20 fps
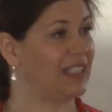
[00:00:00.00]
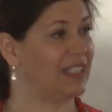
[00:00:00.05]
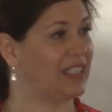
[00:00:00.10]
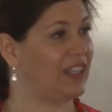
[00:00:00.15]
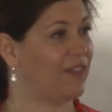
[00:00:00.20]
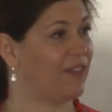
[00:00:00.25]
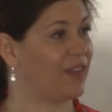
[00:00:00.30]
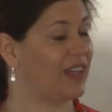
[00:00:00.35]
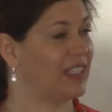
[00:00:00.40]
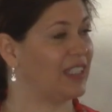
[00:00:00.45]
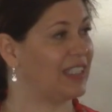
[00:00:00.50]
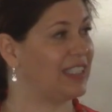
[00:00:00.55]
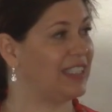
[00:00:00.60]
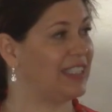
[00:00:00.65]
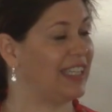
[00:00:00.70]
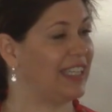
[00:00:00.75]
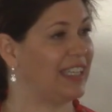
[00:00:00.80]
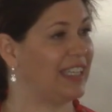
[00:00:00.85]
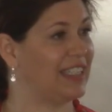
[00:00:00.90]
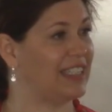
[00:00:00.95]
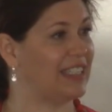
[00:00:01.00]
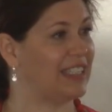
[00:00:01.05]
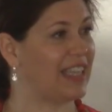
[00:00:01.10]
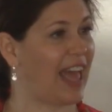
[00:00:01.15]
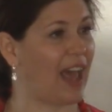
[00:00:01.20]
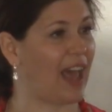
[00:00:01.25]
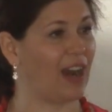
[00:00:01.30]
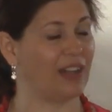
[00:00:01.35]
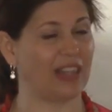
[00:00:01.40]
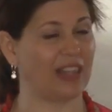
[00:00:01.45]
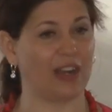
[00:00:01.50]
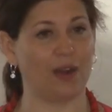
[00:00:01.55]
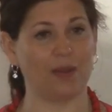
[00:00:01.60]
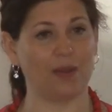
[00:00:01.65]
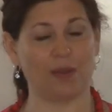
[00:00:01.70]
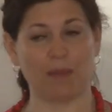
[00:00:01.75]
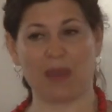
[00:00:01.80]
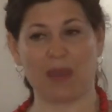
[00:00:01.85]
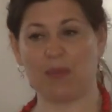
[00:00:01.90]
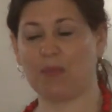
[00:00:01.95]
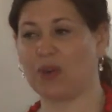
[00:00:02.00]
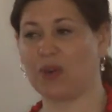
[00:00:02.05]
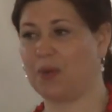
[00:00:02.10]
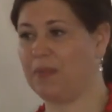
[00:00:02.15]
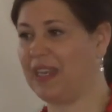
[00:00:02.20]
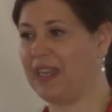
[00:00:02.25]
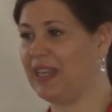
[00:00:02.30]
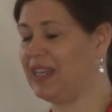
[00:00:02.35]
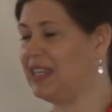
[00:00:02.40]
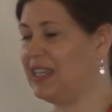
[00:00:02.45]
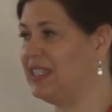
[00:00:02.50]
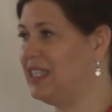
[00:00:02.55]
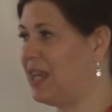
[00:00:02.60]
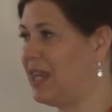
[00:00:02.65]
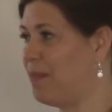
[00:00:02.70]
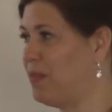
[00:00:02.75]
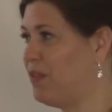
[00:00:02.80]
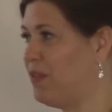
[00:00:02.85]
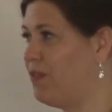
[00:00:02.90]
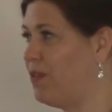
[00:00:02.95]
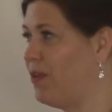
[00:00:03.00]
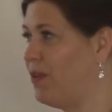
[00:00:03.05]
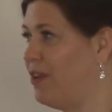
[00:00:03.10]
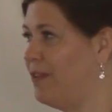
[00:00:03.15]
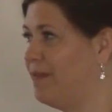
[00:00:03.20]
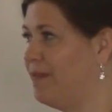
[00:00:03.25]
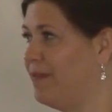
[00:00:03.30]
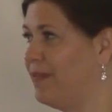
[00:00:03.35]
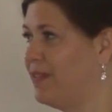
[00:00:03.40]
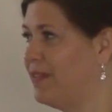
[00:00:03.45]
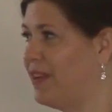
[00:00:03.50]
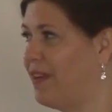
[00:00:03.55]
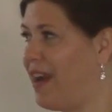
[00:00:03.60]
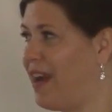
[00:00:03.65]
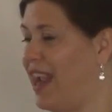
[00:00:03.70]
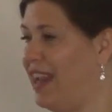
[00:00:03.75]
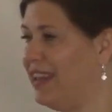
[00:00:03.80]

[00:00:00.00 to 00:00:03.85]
different sins that the people are being condemned for. All right?